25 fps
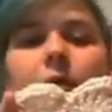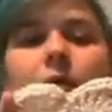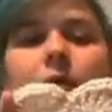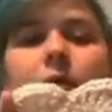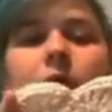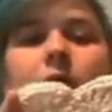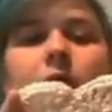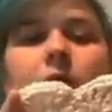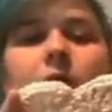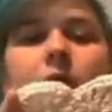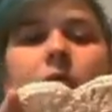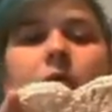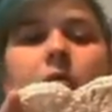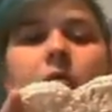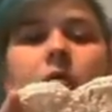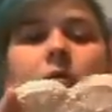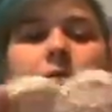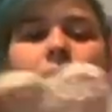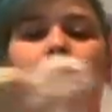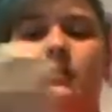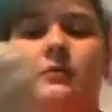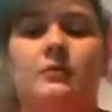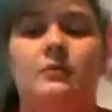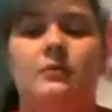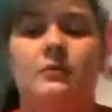
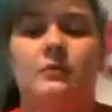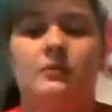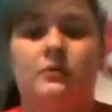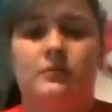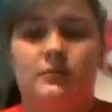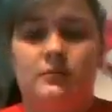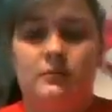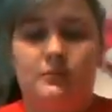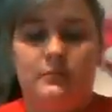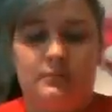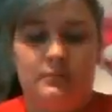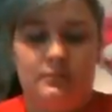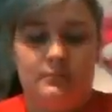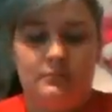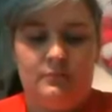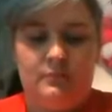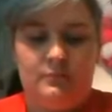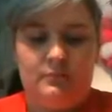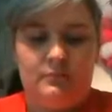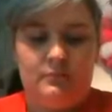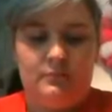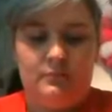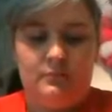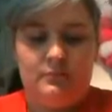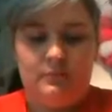
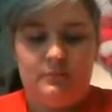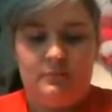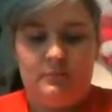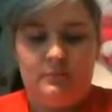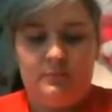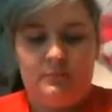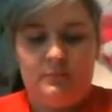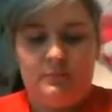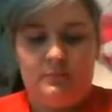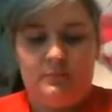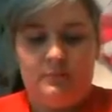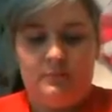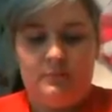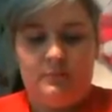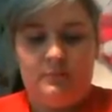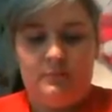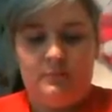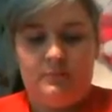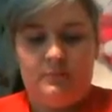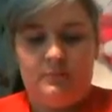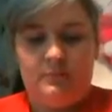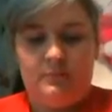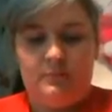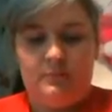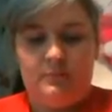
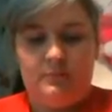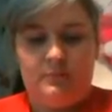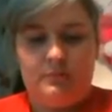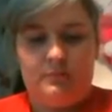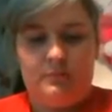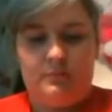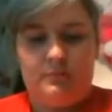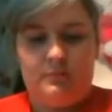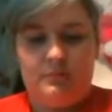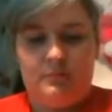[no speech]